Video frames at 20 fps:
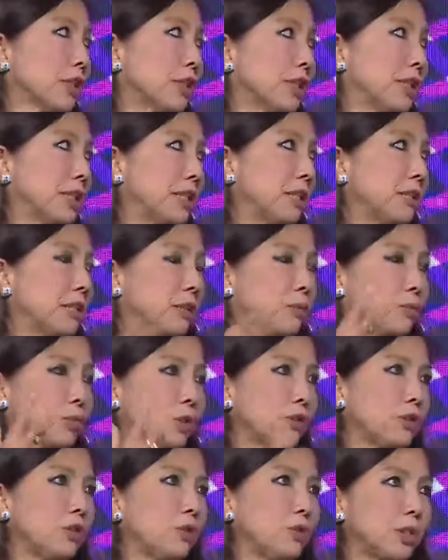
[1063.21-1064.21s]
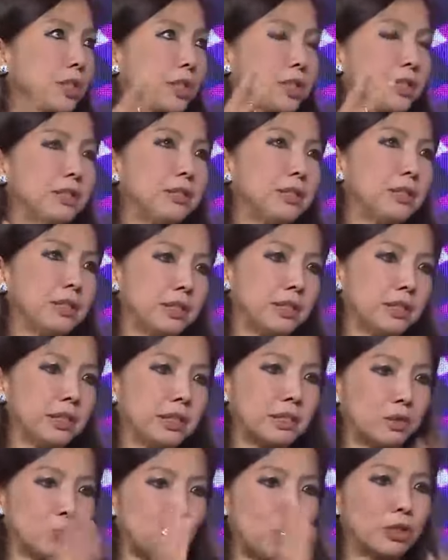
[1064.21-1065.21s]
and, and, and whether you can, uh,
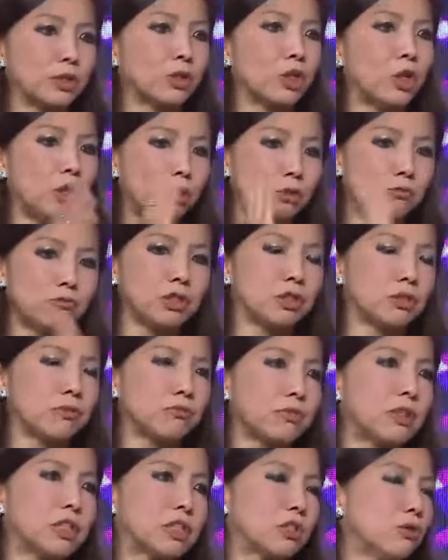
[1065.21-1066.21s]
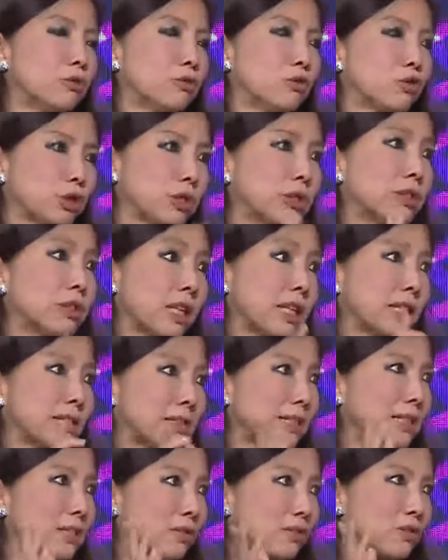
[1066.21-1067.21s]
it's one call res resolution, that's,
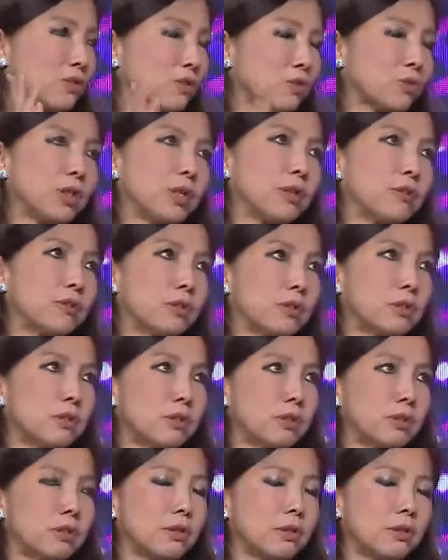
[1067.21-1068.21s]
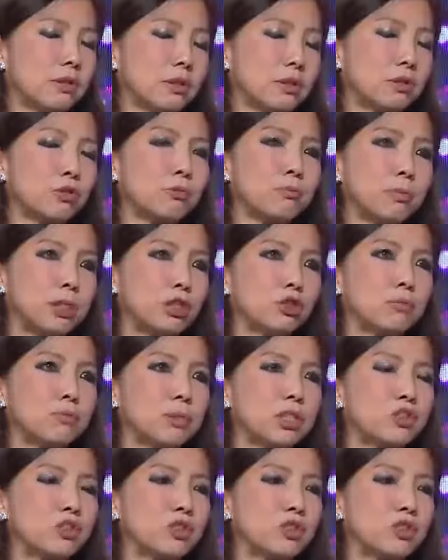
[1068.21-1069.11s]
that's also a, a, a good measurement.